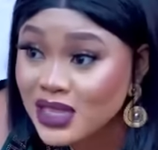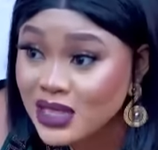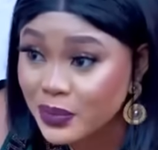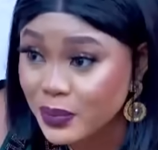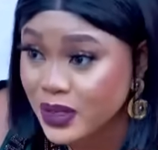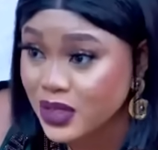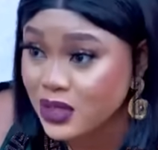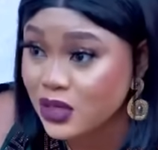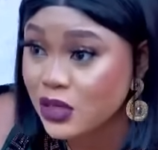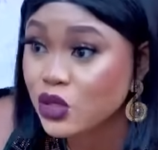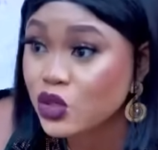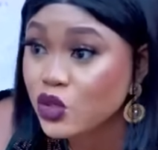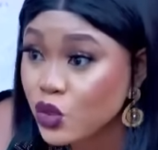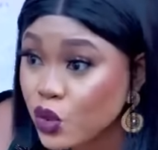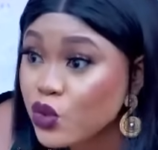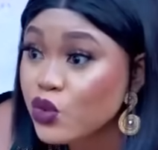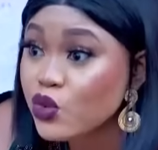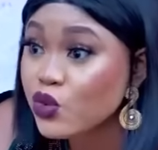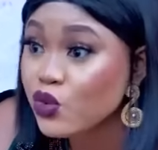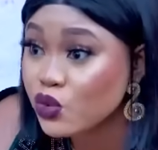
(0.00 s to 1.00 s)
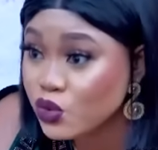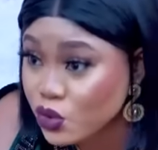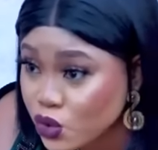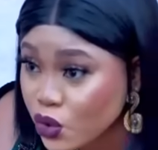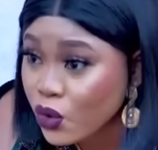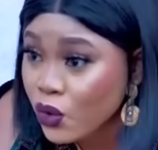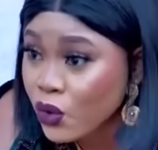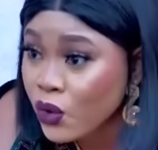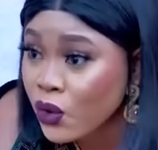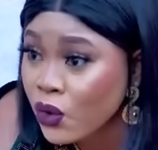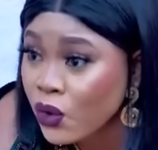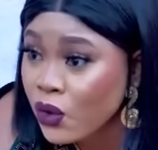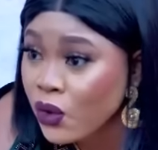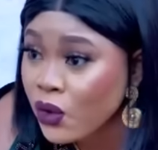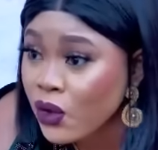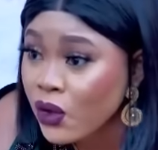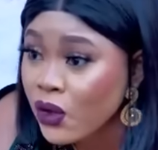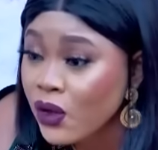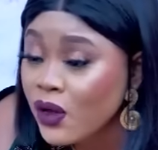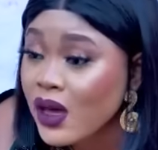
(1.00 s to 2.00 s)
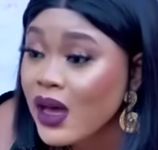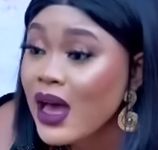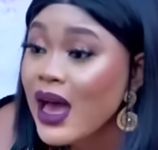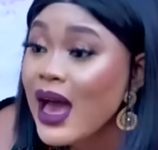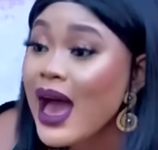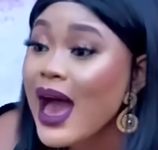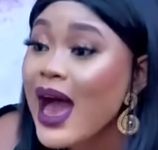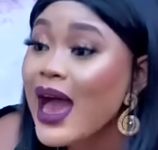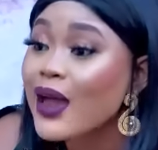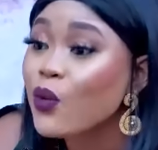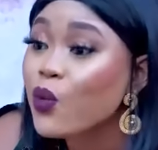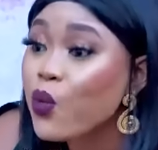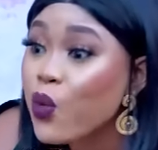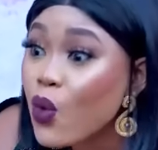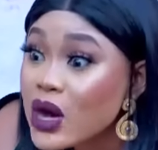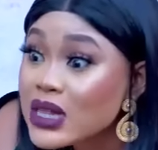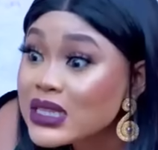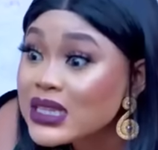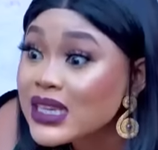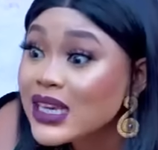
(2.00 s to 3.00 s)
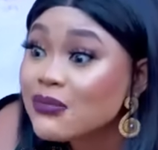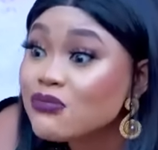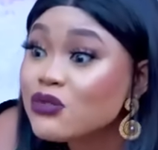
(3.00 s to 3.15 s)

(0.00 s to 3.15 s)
husband, Soludo, I want